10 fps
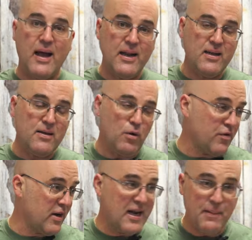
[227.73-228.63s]

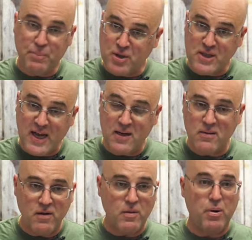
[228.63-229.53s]
90 over
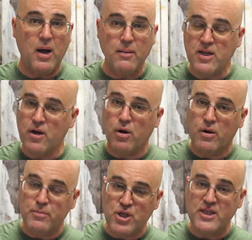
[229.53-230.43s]
90% of the problems that
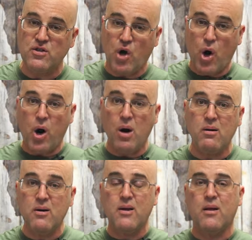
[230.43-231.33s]
occur in our machines
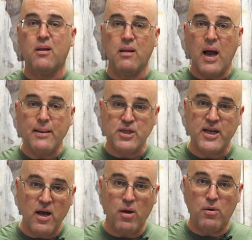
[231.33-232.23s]
are
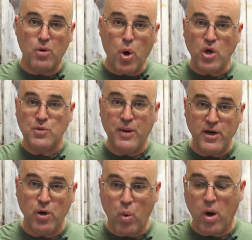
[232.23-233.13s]
lime scale
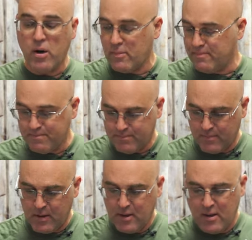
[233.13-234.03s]
caused by your water.
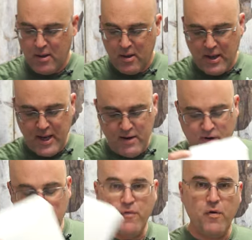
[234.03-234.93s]

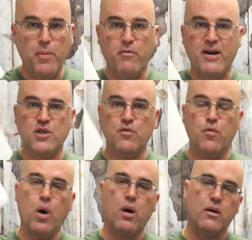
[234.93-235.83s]
Okay, removable
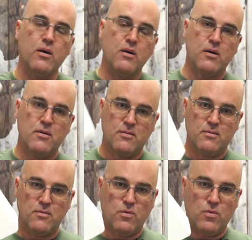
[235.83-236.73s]
reservoir.
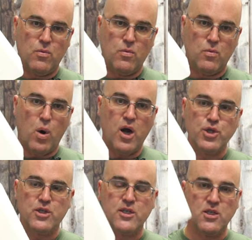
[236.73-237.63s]

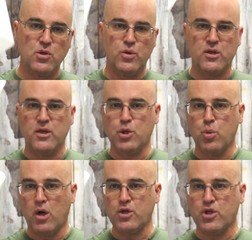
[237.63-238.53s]
Wash this with
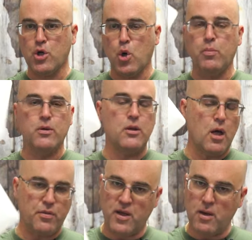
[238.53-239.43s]
dishwash
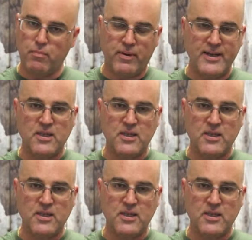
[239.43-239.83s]
soap, nothing